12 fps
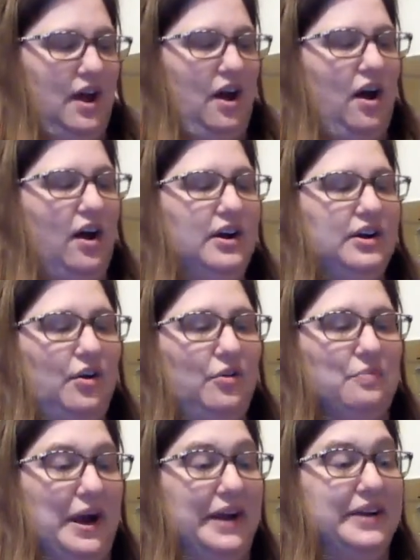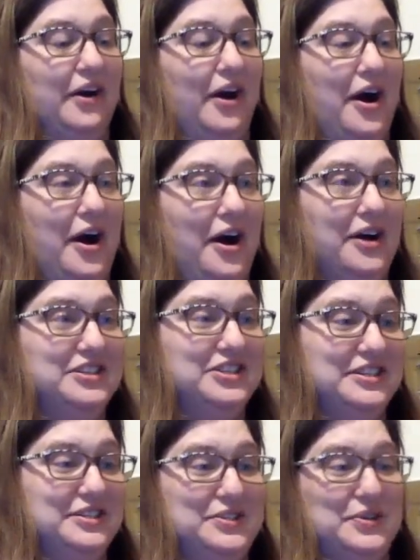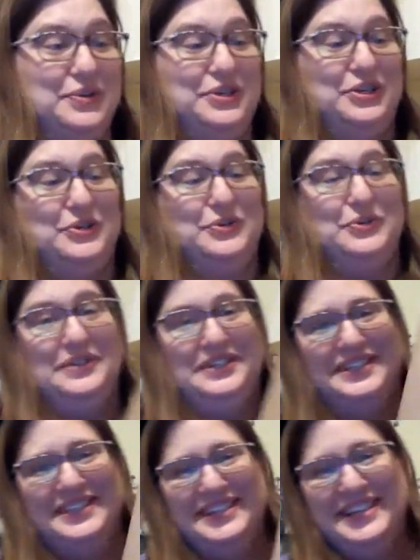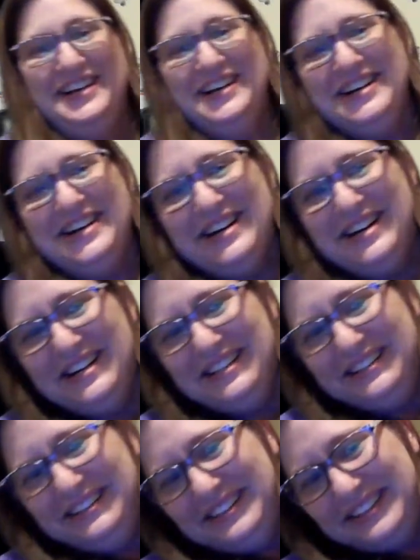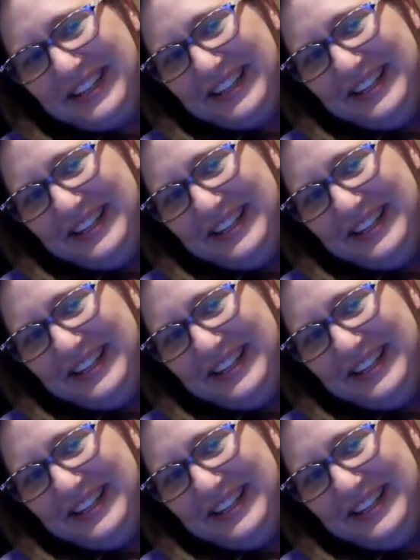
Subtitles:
a heart. Oh my gosh, that's so cute. Look